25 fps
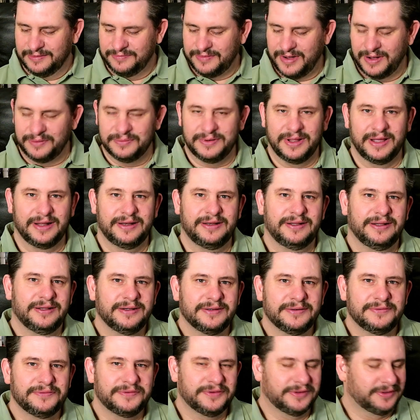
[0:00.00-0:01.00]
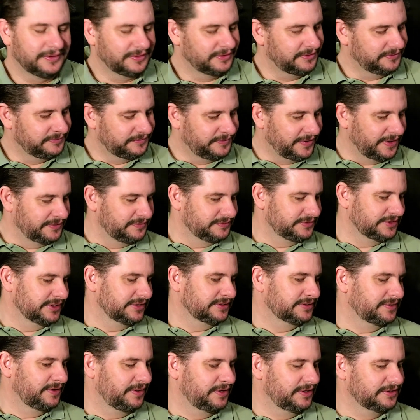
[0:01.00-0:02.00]
found that for five
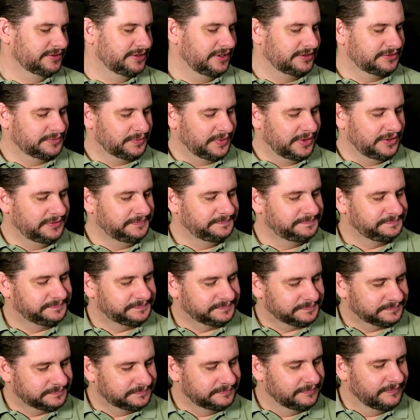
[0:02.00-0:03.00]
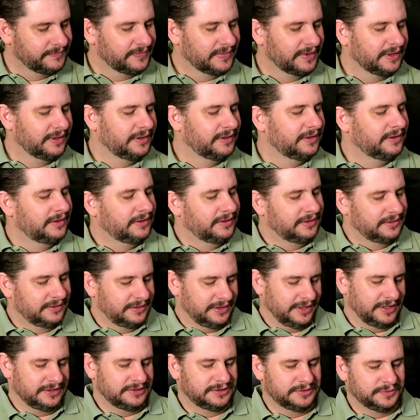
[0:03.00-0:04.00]
six dollars as well.
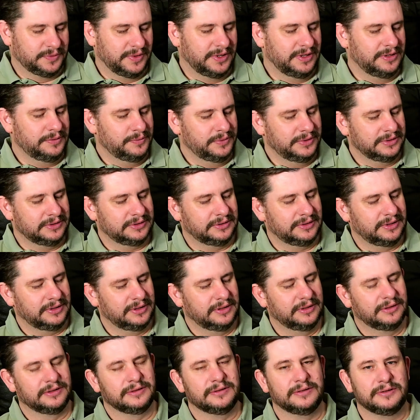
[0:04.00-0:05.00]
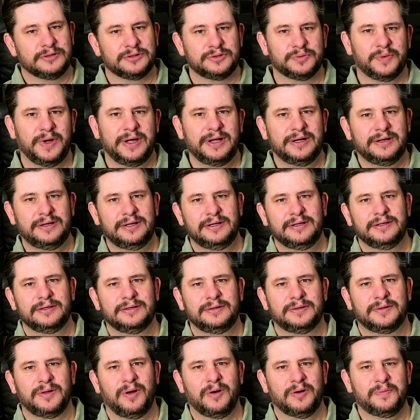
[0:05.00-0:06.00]
As well with the Suede
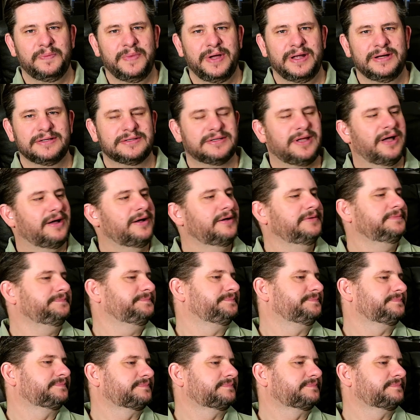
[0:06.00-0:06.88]
Dog Man Star.